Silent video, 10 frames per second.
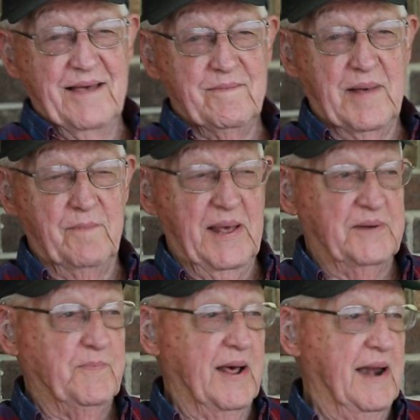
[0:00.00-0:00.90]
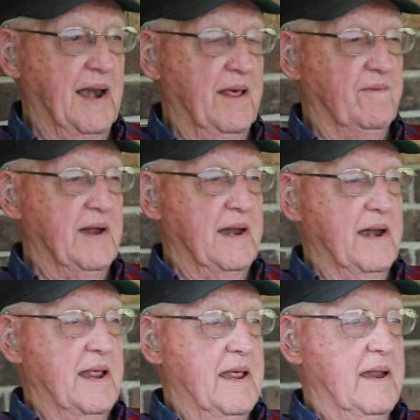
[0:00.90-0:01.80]
My best buddy lived
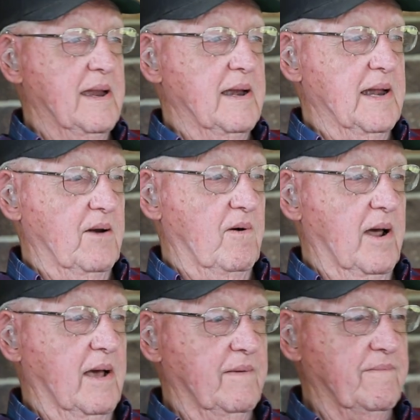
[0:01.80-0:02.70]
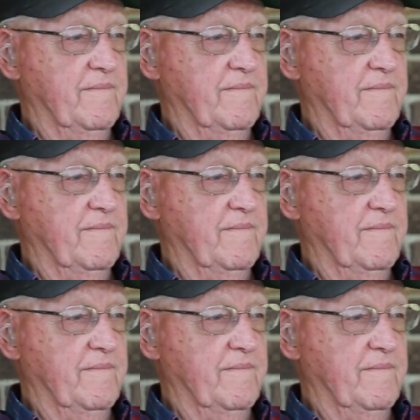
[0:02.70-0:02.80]
in Little Rock,